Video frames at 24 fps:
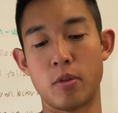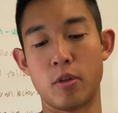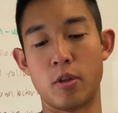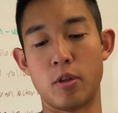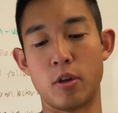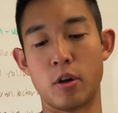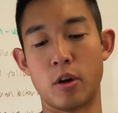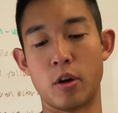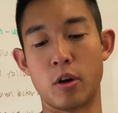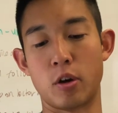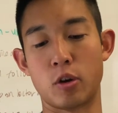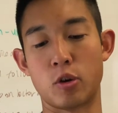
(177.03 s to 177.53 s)

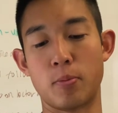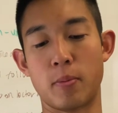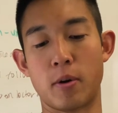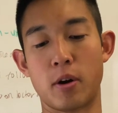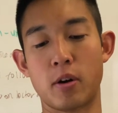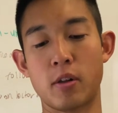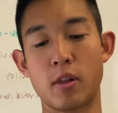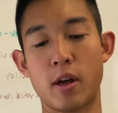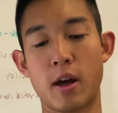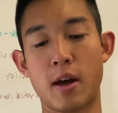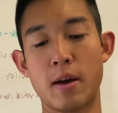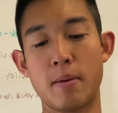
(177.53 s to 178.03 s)
the
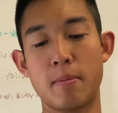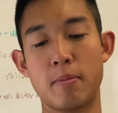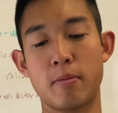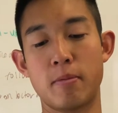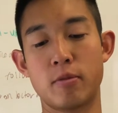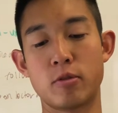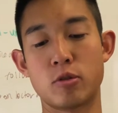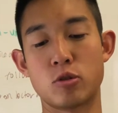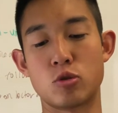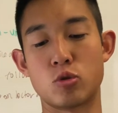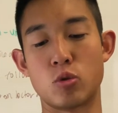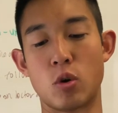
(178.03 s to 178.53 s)
Kumar Lab
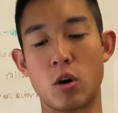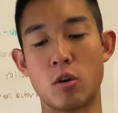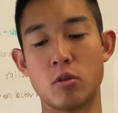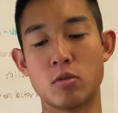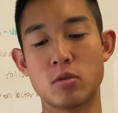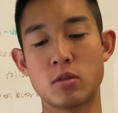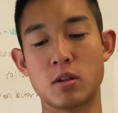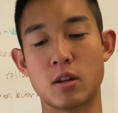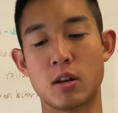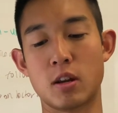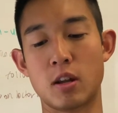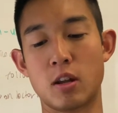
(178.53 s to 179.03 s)

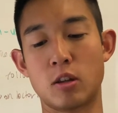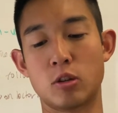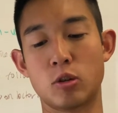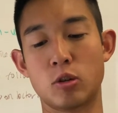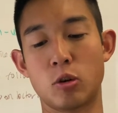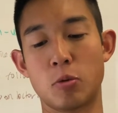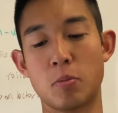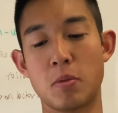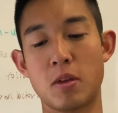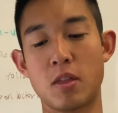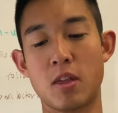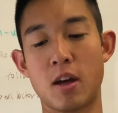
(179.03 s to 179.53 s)
drones, and he
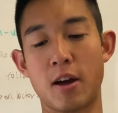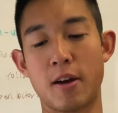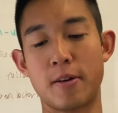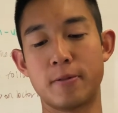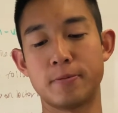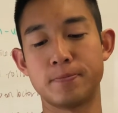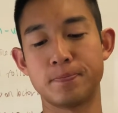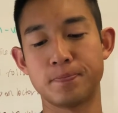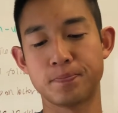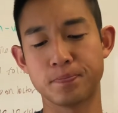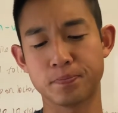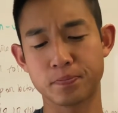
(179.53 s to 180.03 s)
told me that
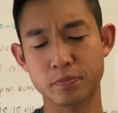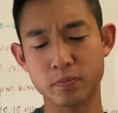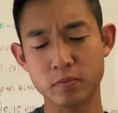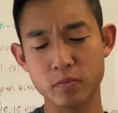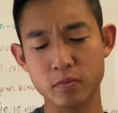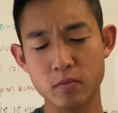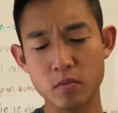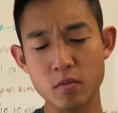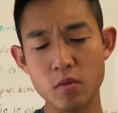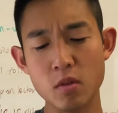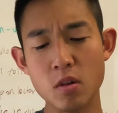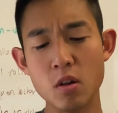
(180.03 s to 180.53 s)

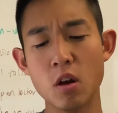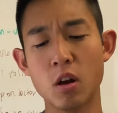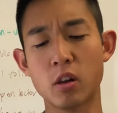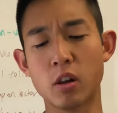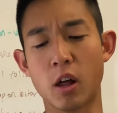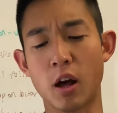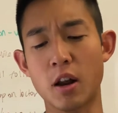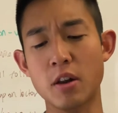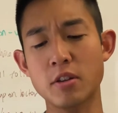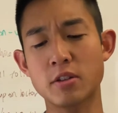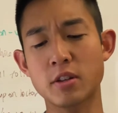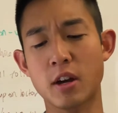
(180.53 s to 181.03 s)
a
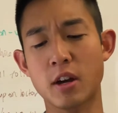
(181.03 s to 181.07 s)
lot of